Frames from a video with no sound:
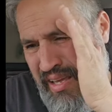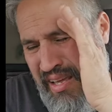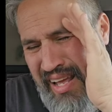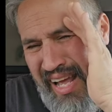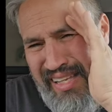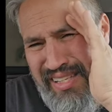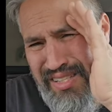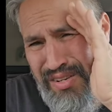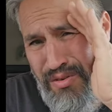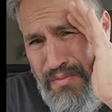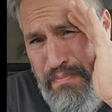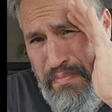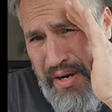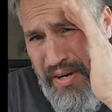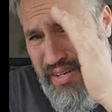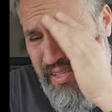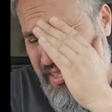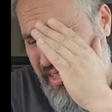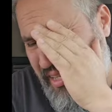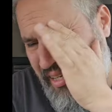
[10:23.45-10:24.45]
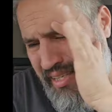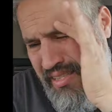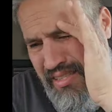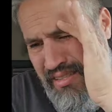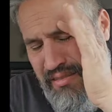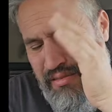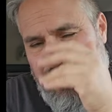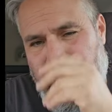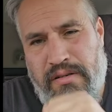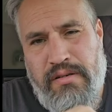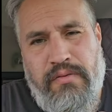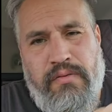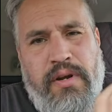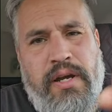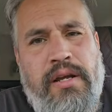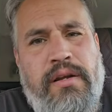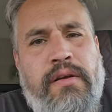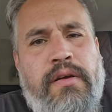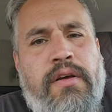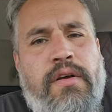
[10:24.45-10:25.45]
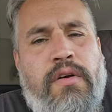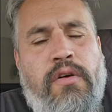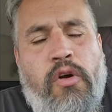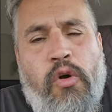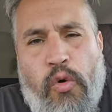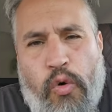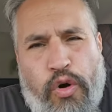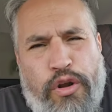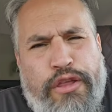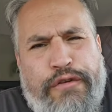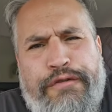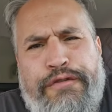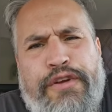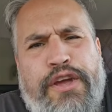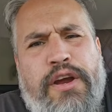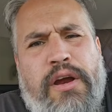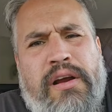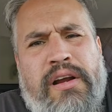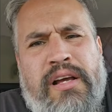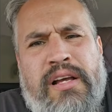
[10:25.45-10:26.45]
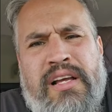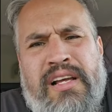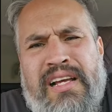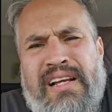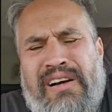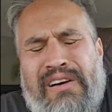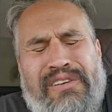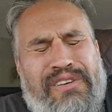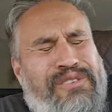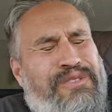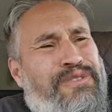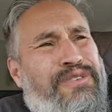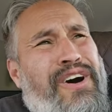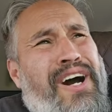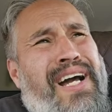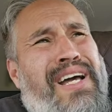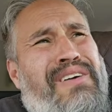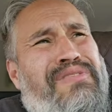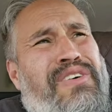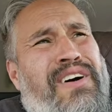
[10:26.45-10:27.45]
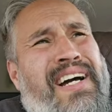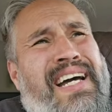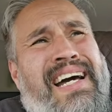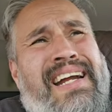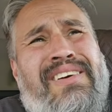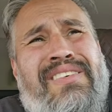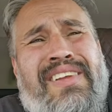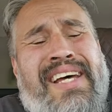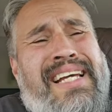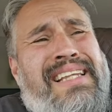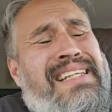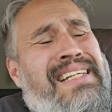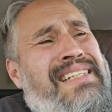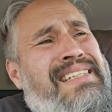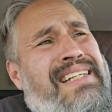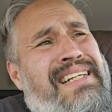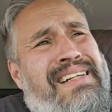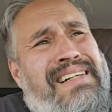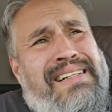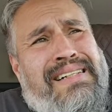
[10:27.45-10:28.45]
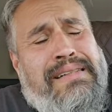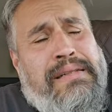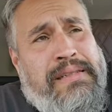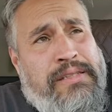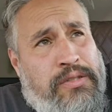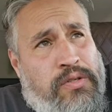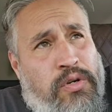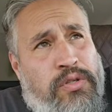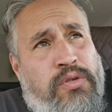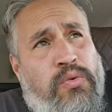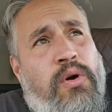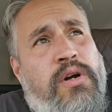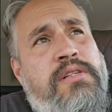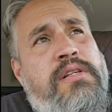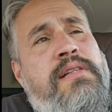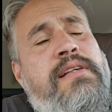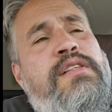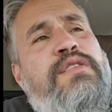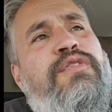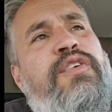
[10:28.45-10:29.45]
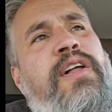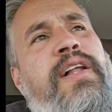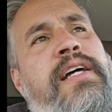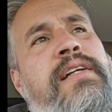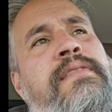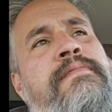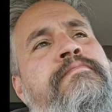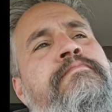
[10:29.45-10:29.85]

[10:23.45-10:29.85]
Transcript: That's so embarrassing. That's, right? Or the fear. Go, oh, fuck, I don't like this. Let's go towards it. Let's feel it.